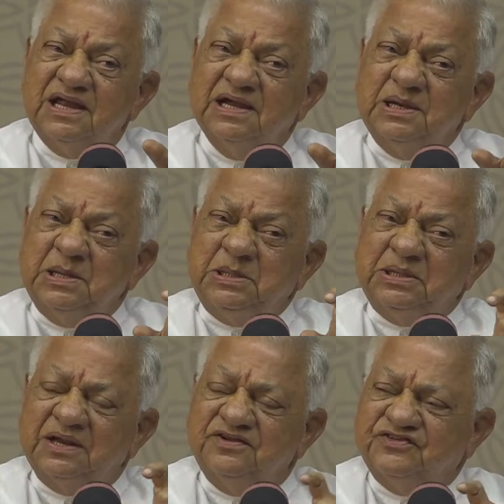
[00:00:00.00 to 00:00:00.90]

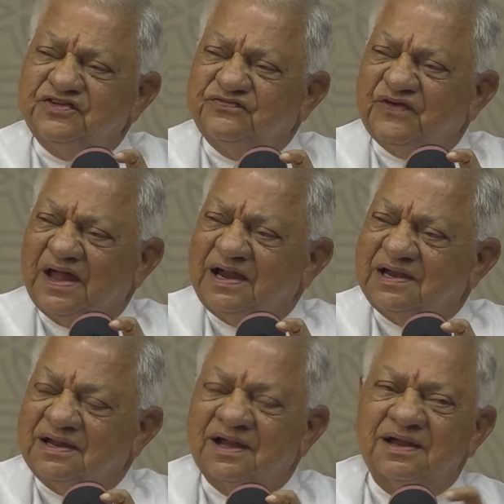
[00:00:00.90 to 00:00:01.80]

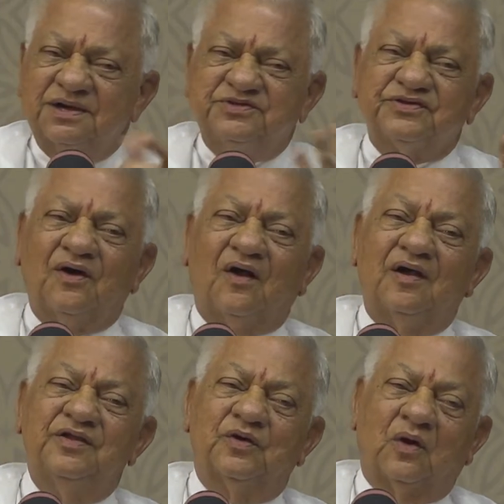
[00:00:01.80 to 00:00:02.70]
intensified, it's
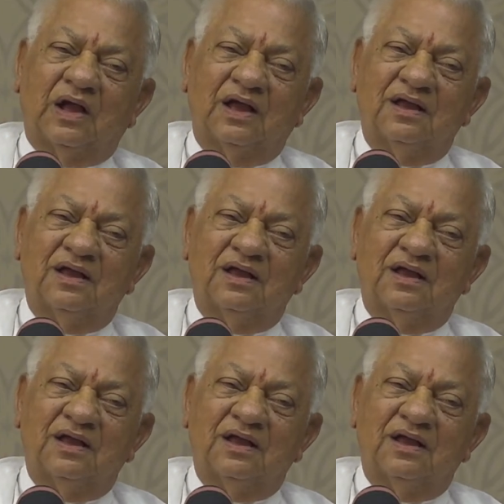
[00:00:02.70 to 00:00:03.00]
called yoga.